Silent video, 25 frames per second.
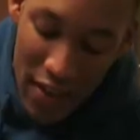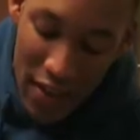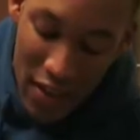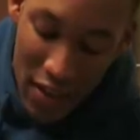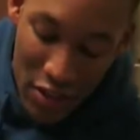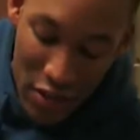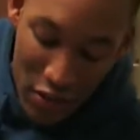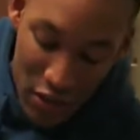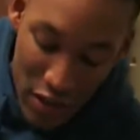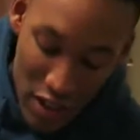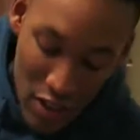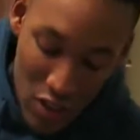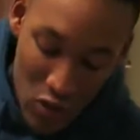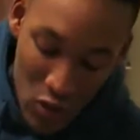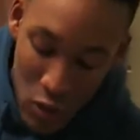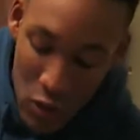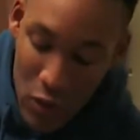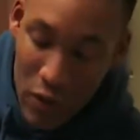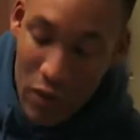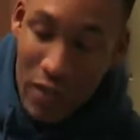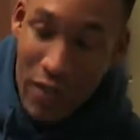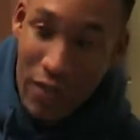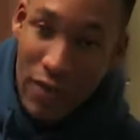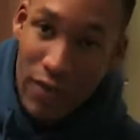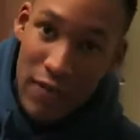and then great
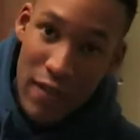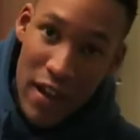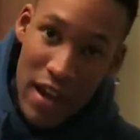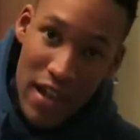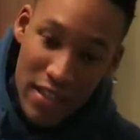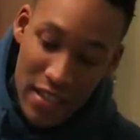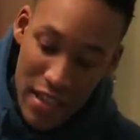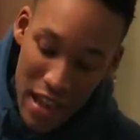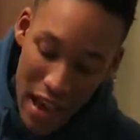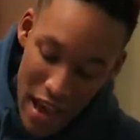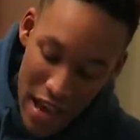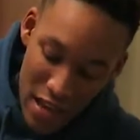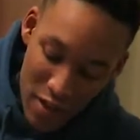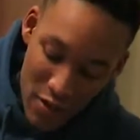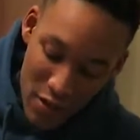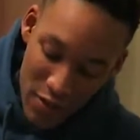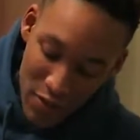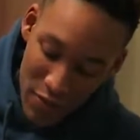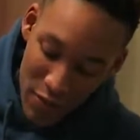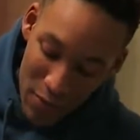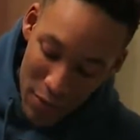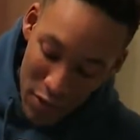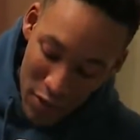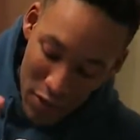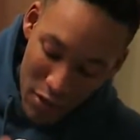source of fats as
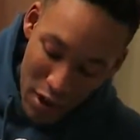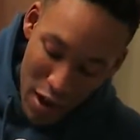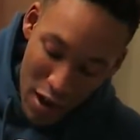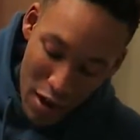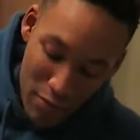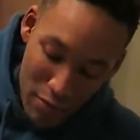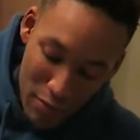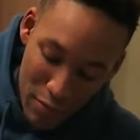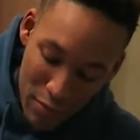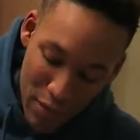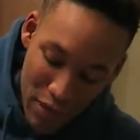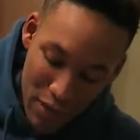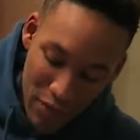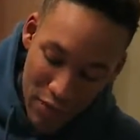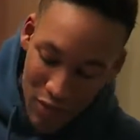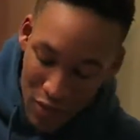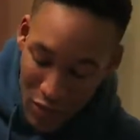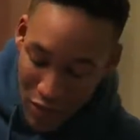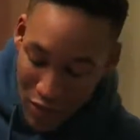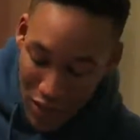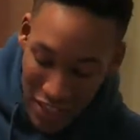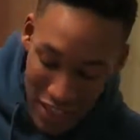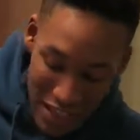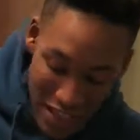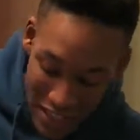well from the ground beef.
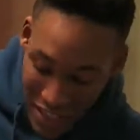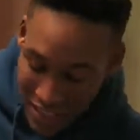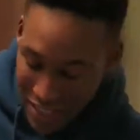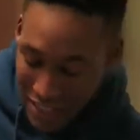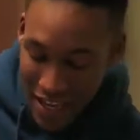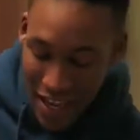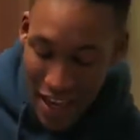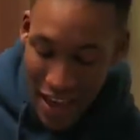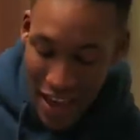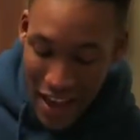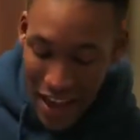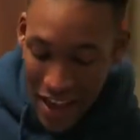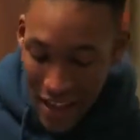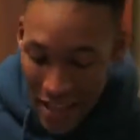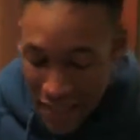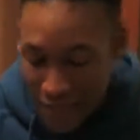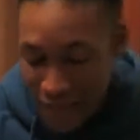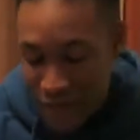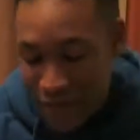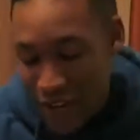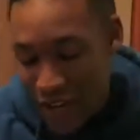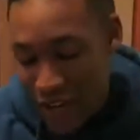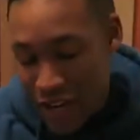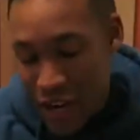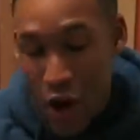So this is
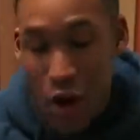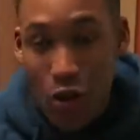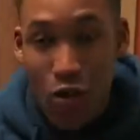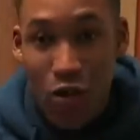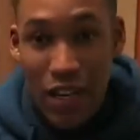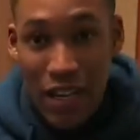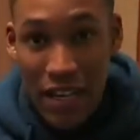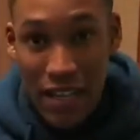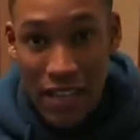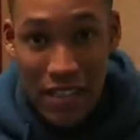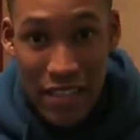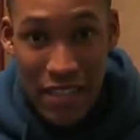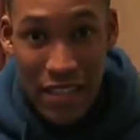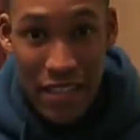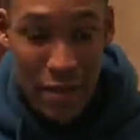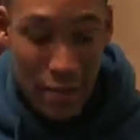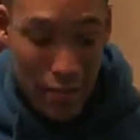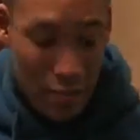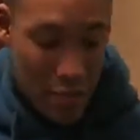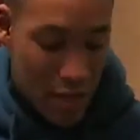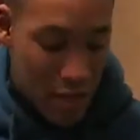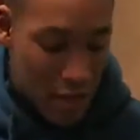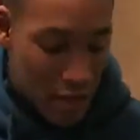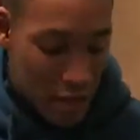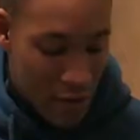a very
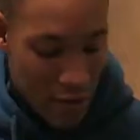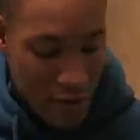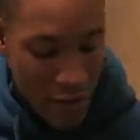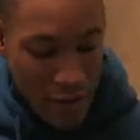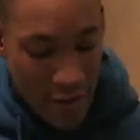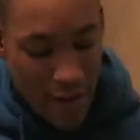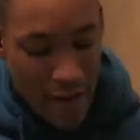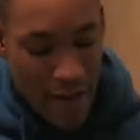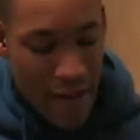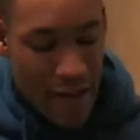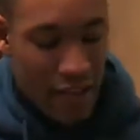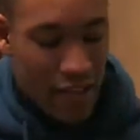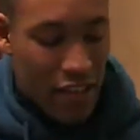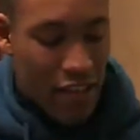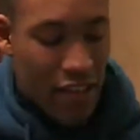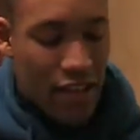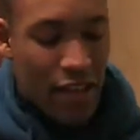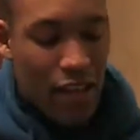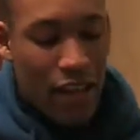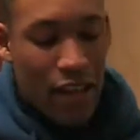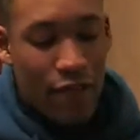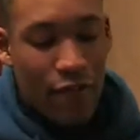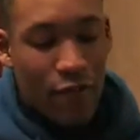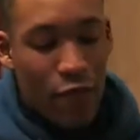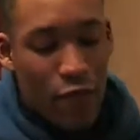holistic meal. And
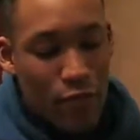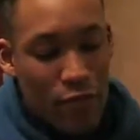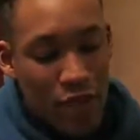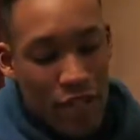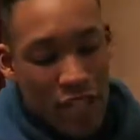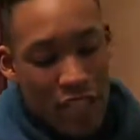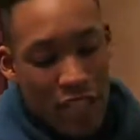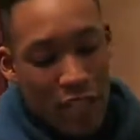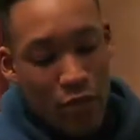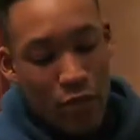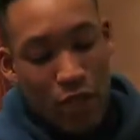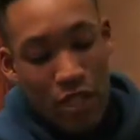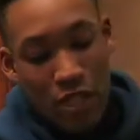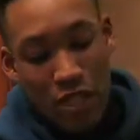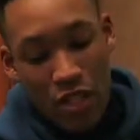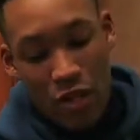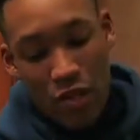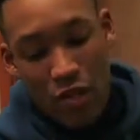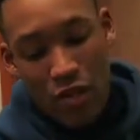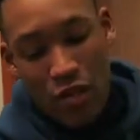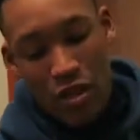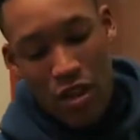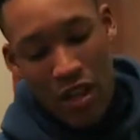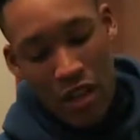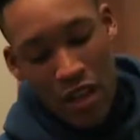then like for my sweet
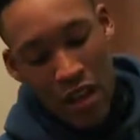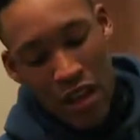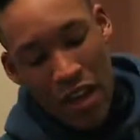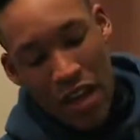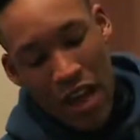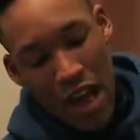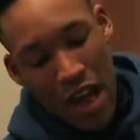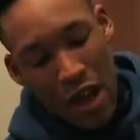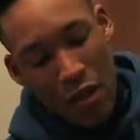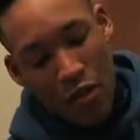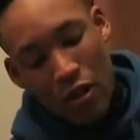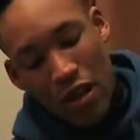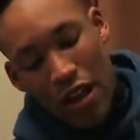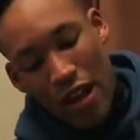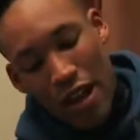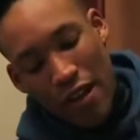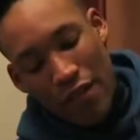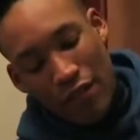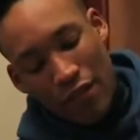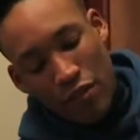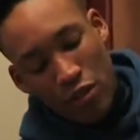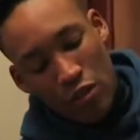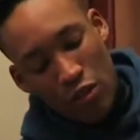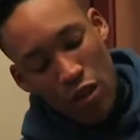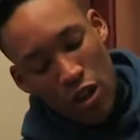tooth, I will
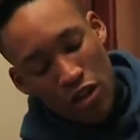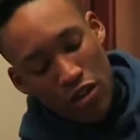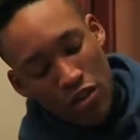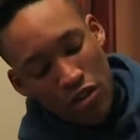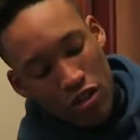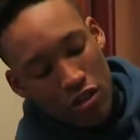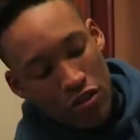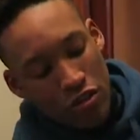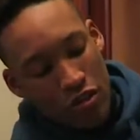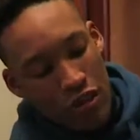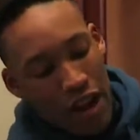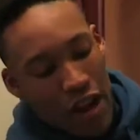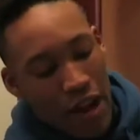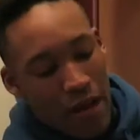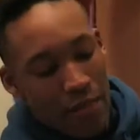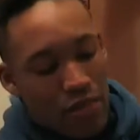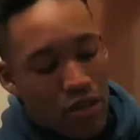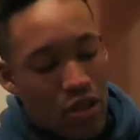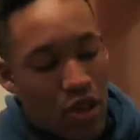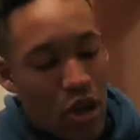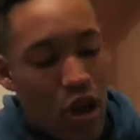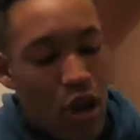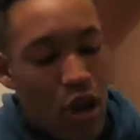have 200 grams